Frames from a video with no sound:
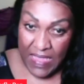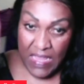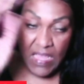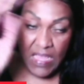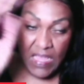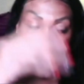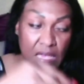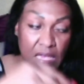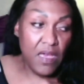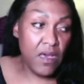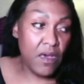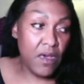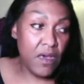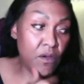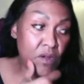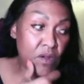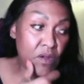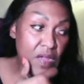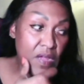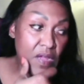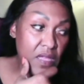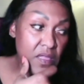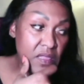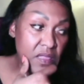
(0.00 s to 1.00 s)
okay,
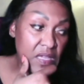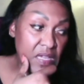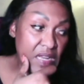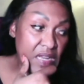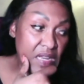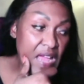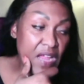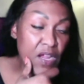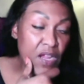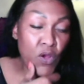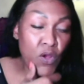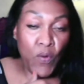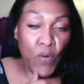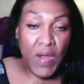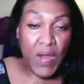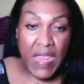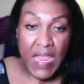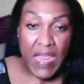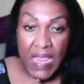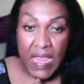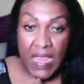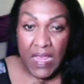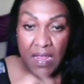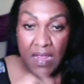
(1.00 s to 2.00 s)
then I go
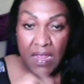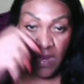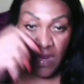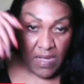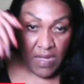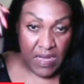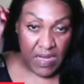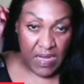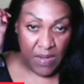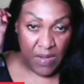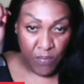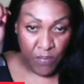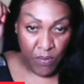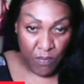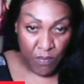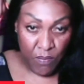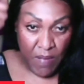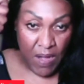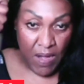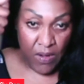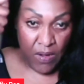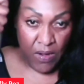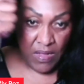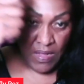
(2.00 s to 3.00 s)
ahead and
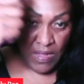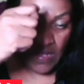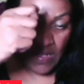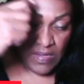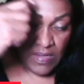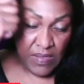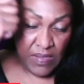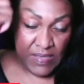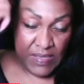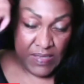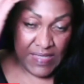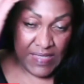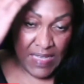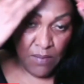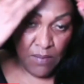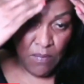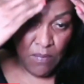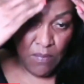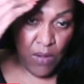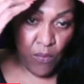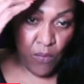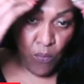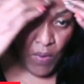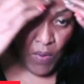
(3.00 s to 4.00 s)
set my
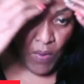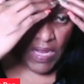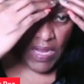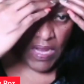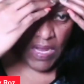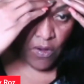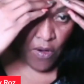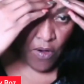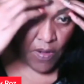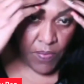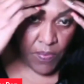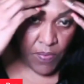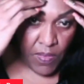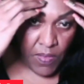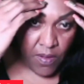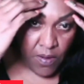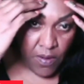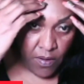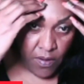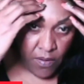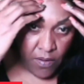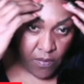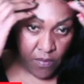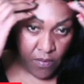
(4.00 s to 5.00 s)
wig on there
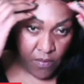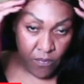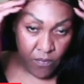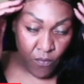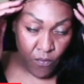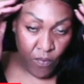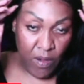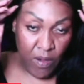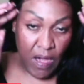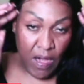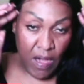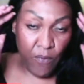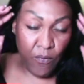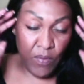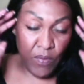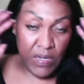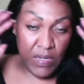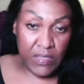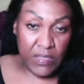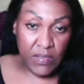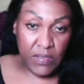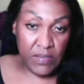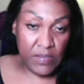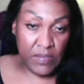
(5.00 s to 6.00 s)
where I want it to
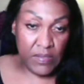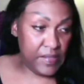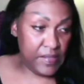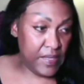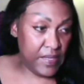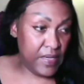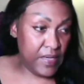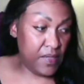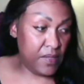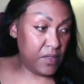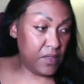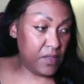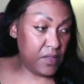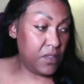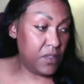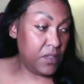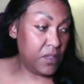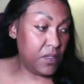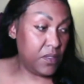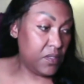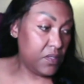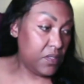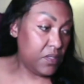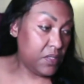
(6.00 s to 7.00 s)
sit,
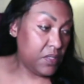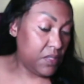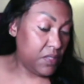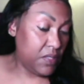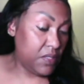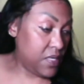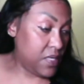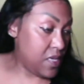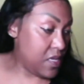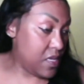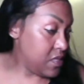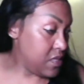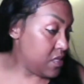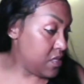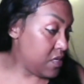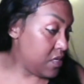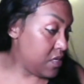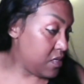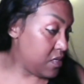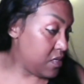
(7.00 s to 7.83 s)
and then